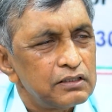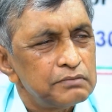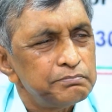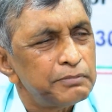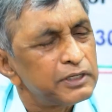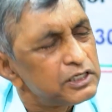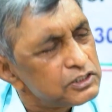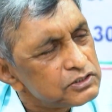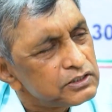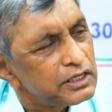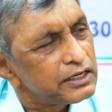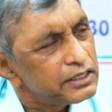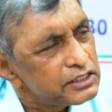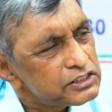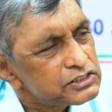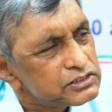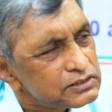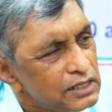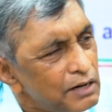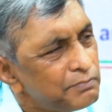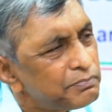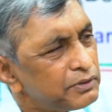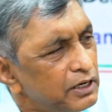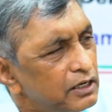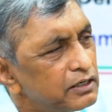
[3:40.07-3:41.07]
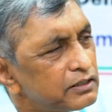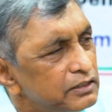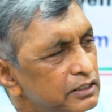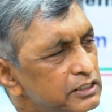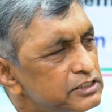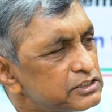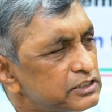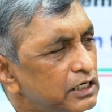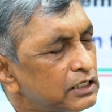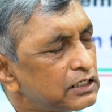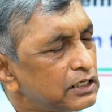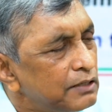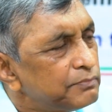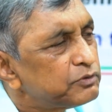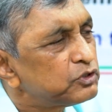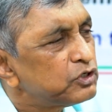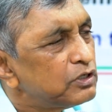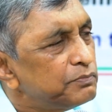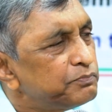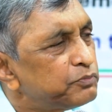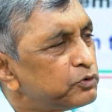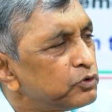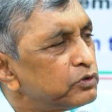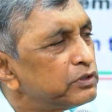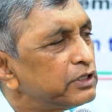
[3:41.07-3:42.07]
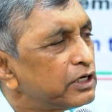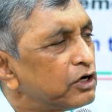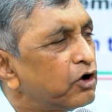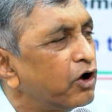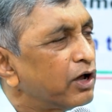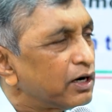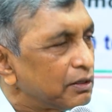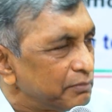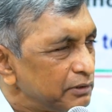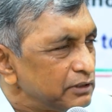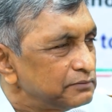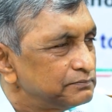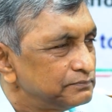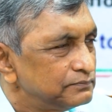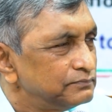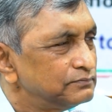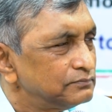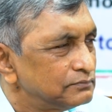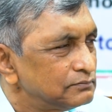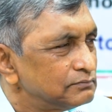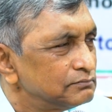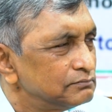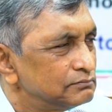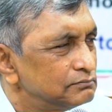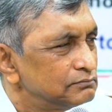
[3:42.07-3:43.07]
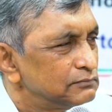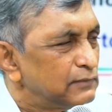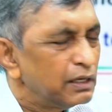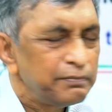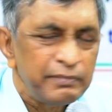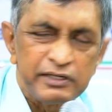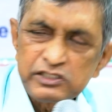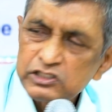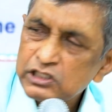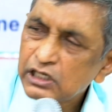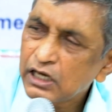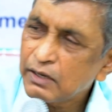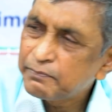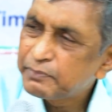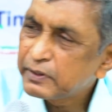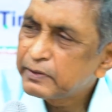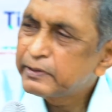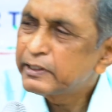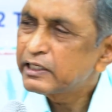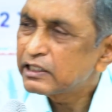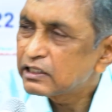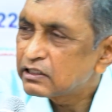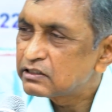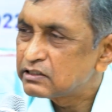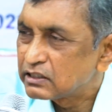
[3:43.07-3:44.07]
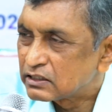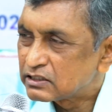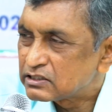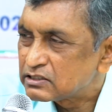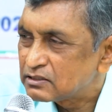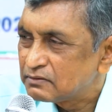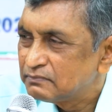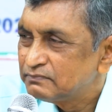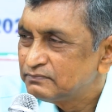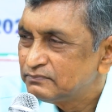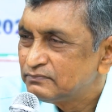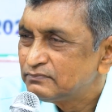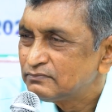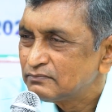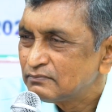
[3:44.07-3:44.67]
Because there is some earnest attempt to improve the economy. They're messing up many other things.